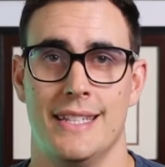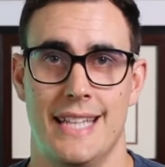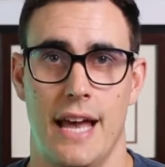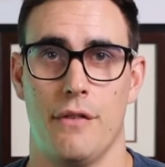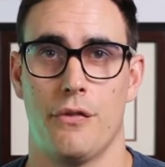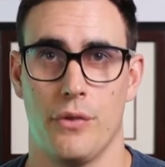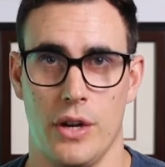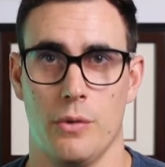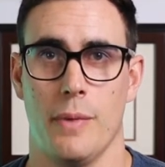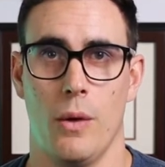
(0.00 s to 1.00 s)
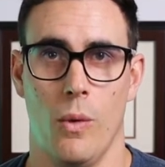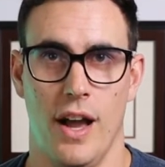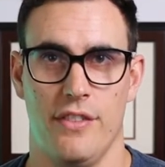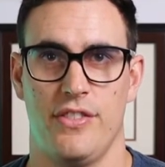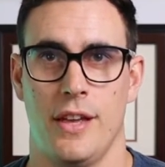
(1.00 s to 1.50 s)
debt-free with my
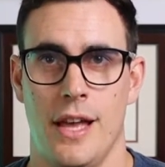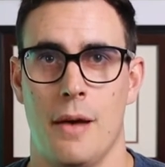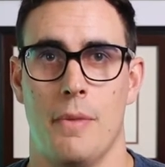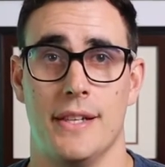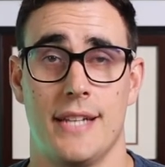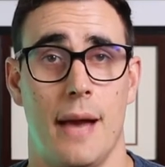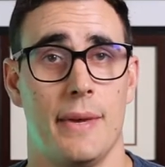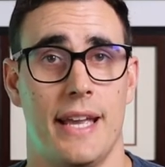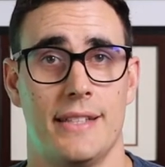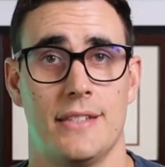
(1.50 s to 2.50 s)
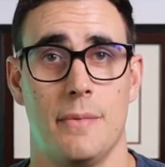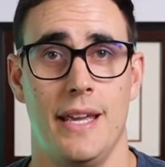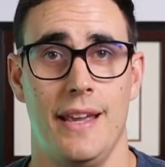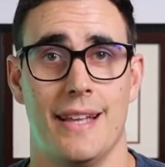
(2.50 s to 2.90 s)
wife. By the time it gets to me,